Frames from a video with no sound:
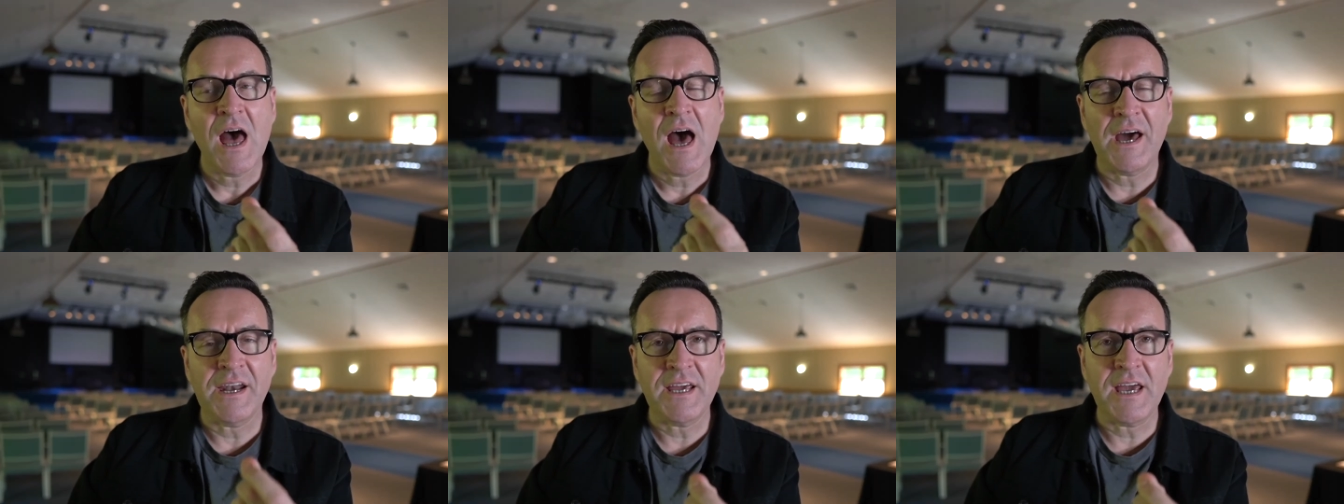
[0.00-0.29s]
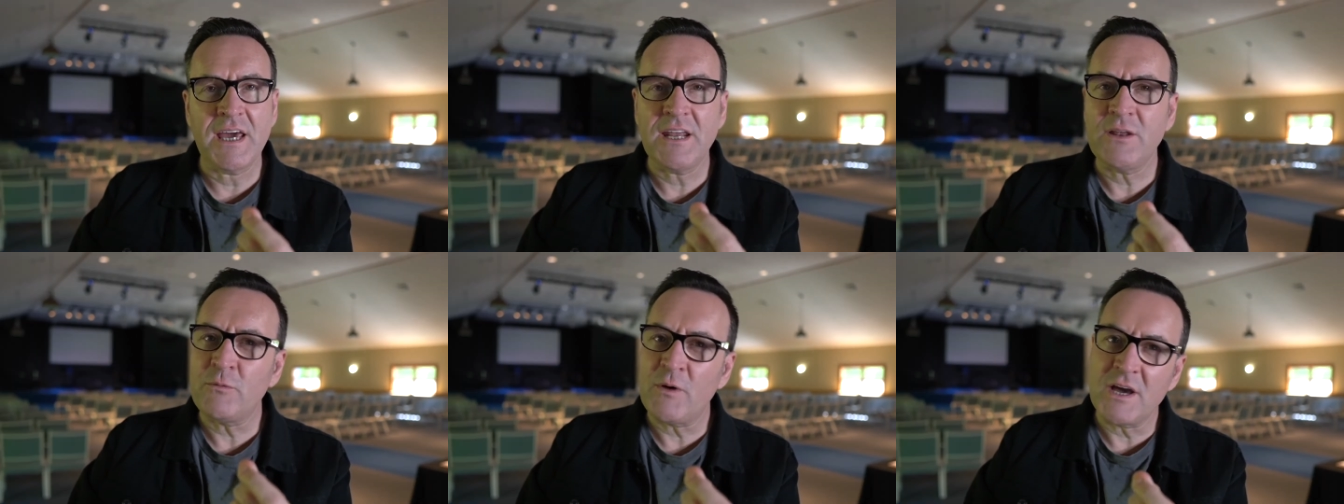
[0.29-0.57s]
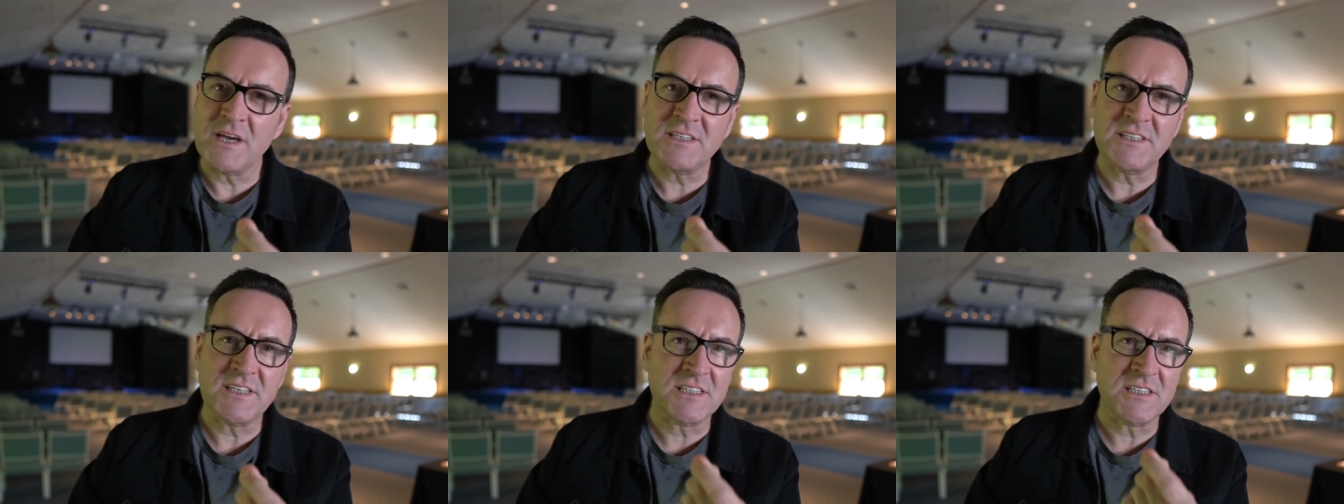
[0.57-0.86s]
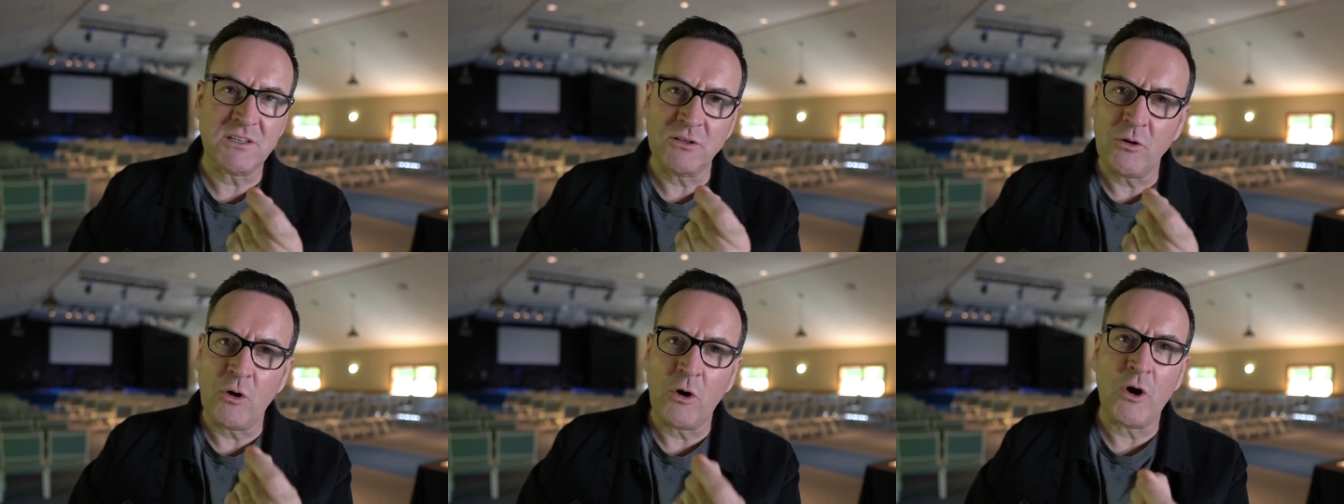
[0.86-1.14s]
And in a way he
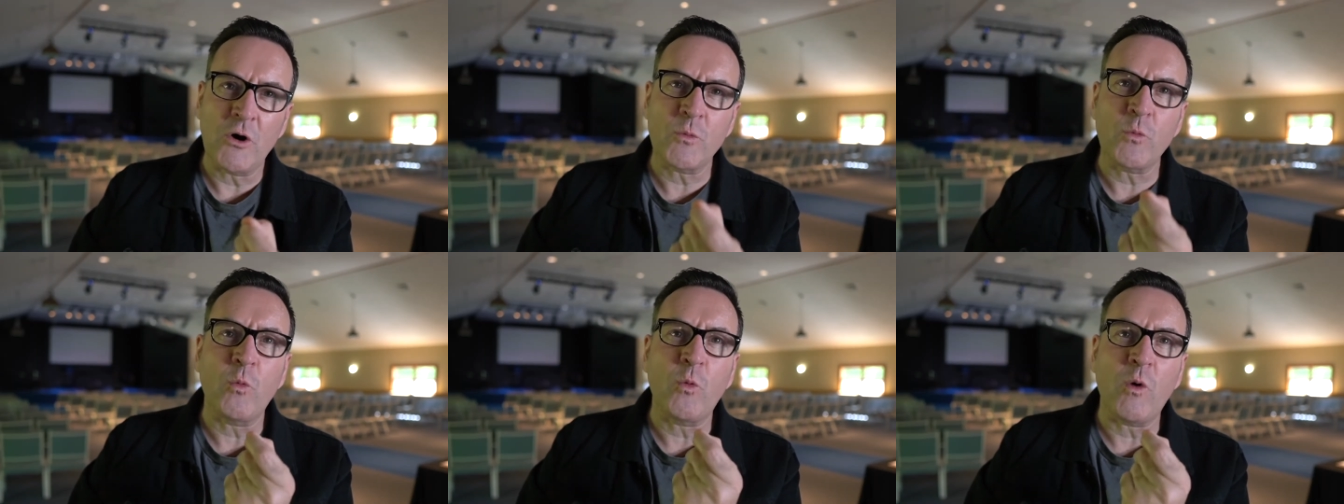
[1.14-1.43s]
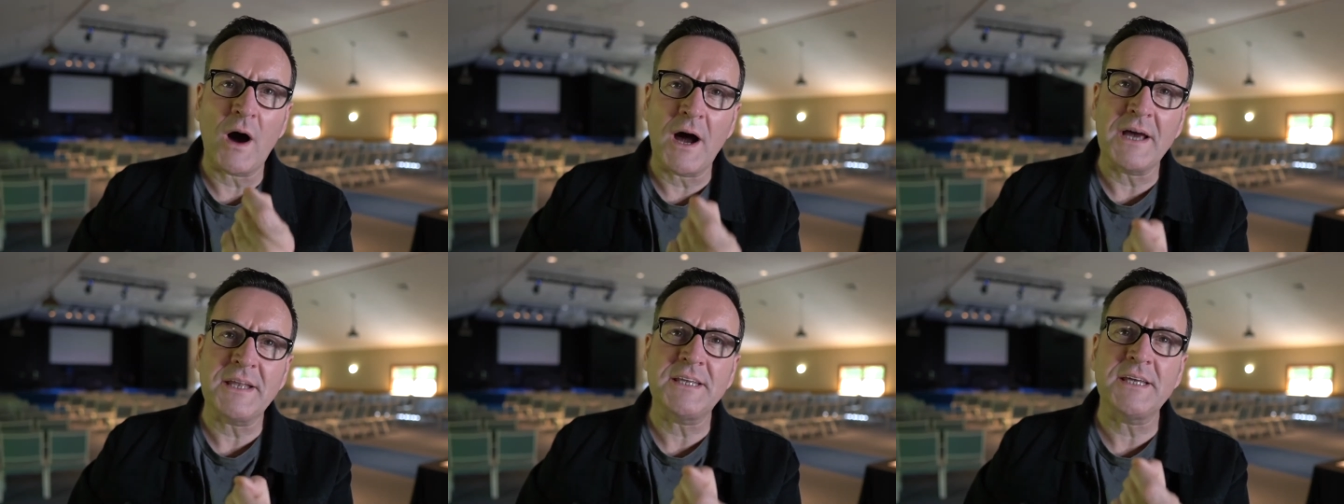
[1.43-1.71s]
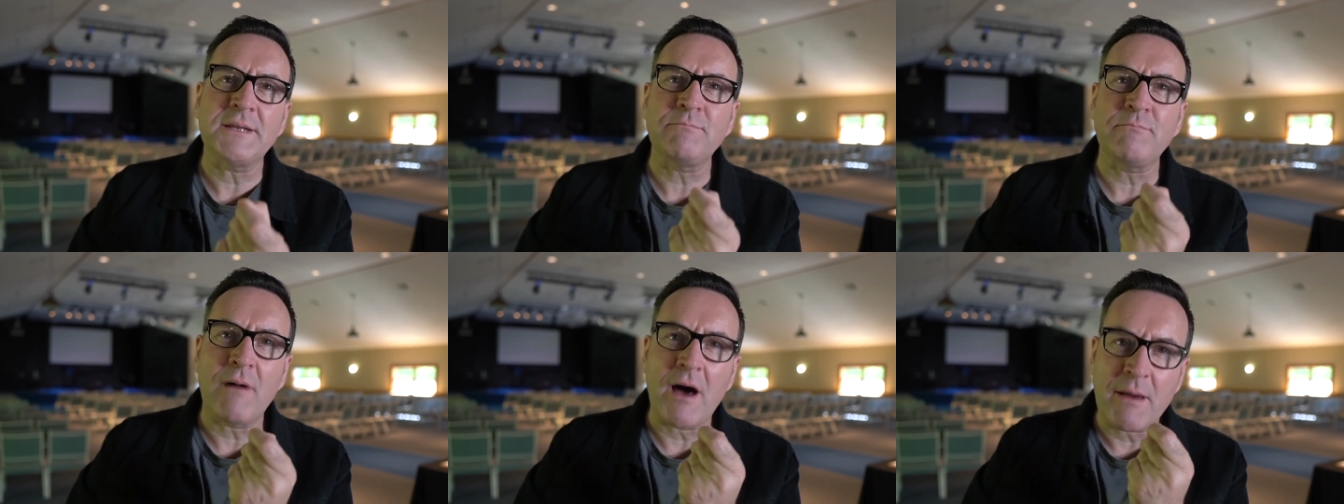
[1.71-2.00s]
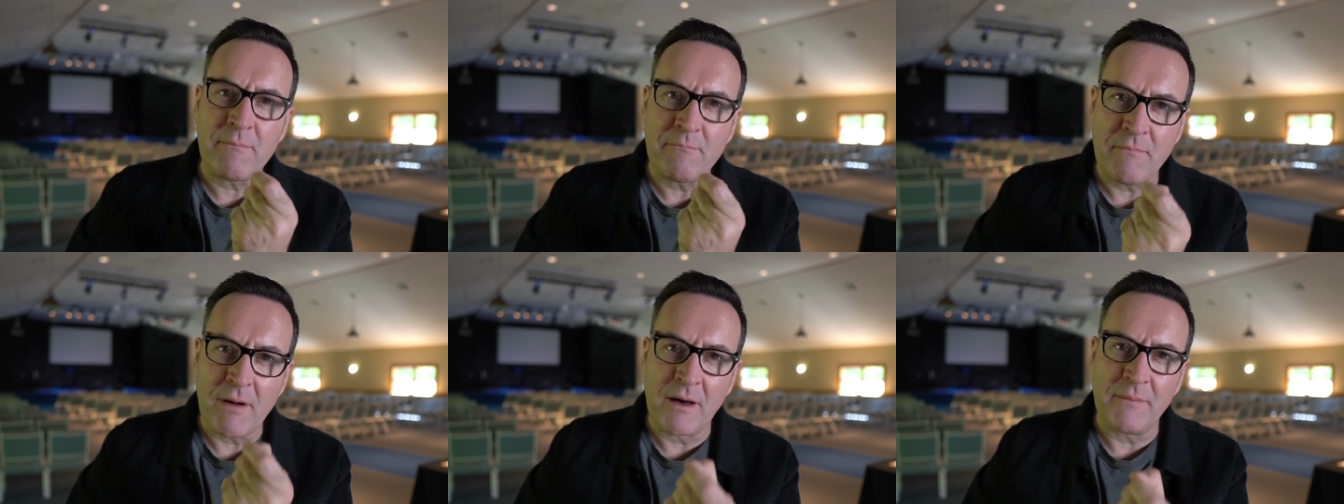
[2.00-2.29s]
says, Lord, why did
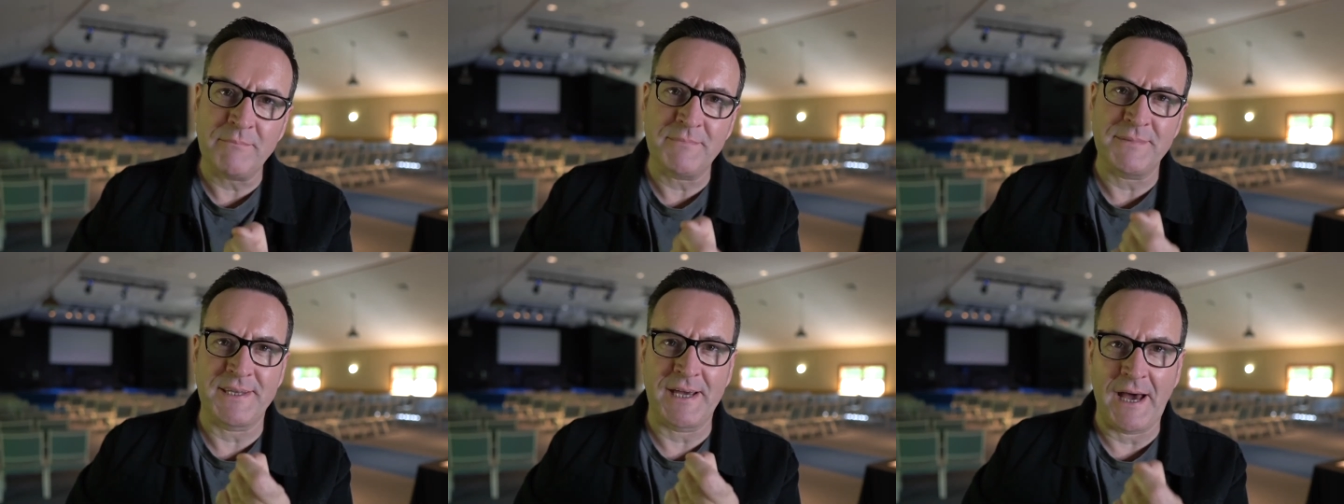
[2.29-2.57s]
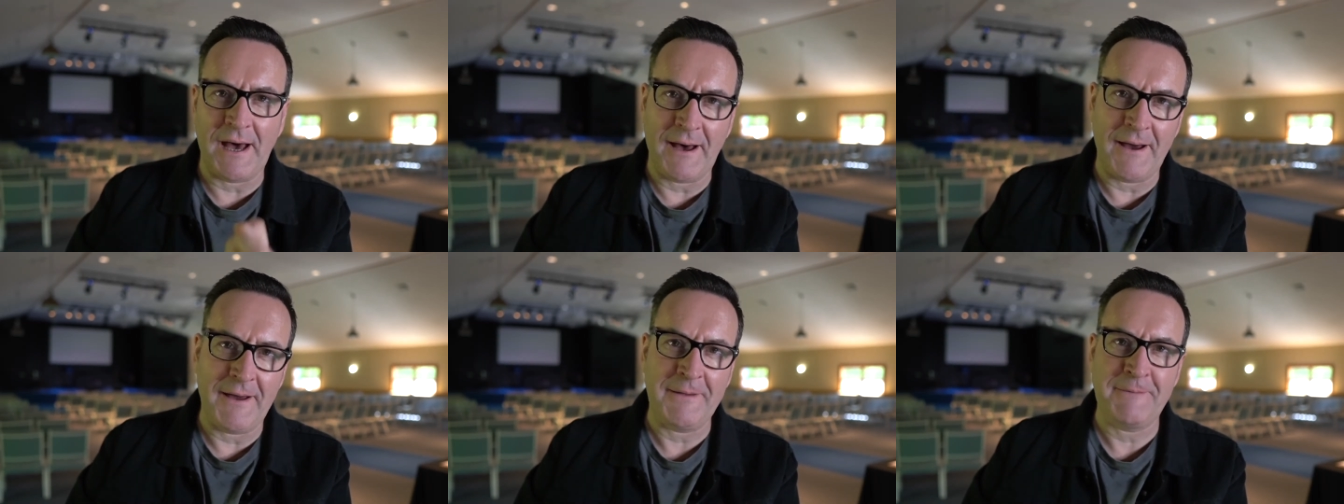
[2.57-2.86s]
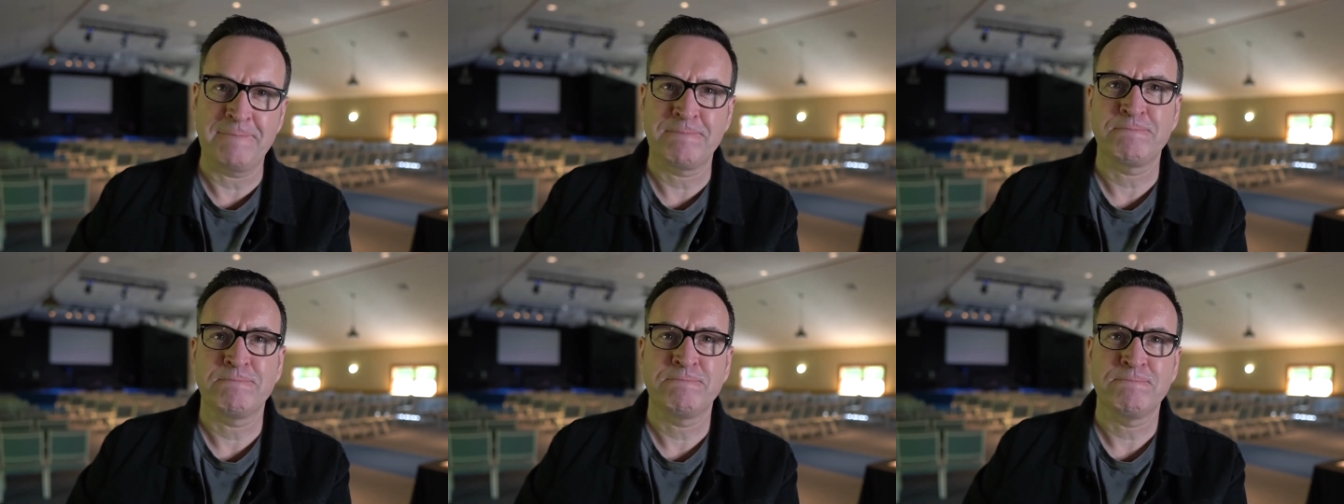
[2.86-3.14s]
my mum die?